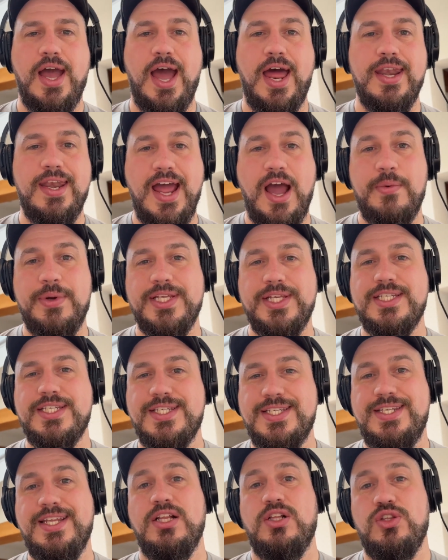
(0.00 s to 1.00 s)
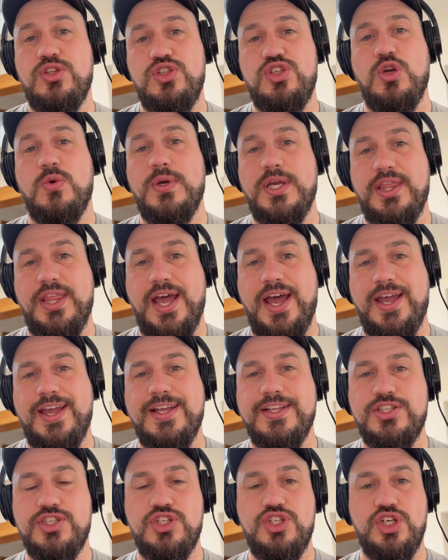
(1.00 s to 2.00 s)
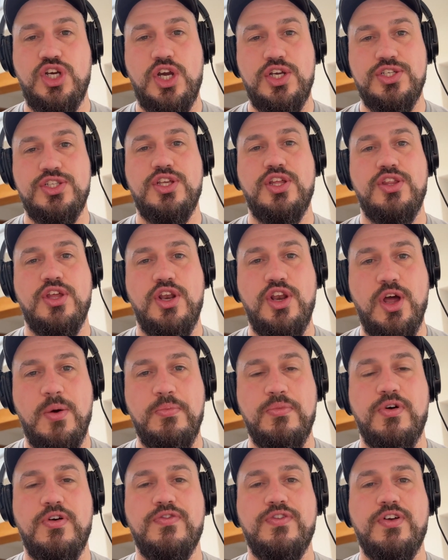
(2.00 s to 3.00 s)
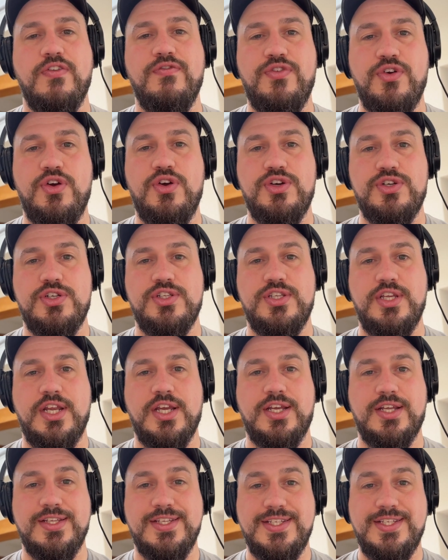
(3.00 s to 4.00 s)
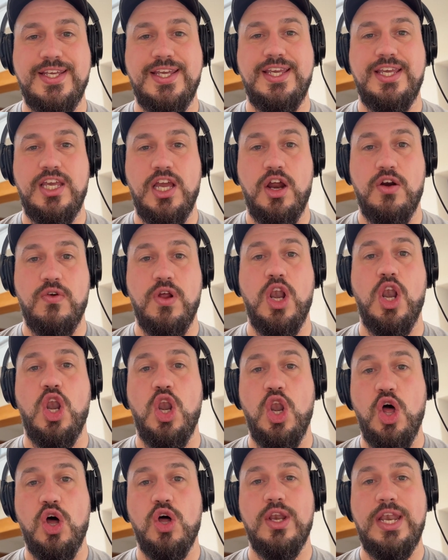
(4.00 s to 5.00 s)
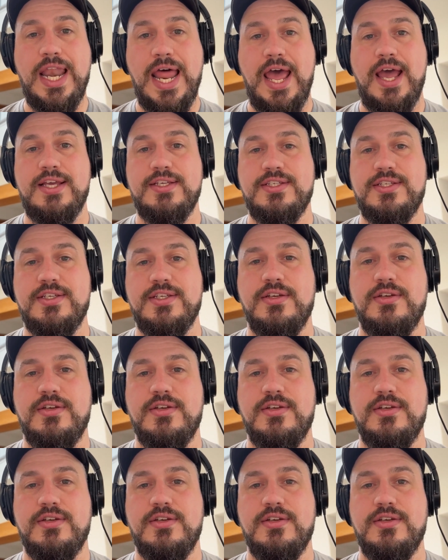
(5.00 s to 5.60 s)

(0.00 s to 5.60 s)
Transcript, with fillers: And now it's still doing that. It's just that the number of conversions that it can see are a lot less.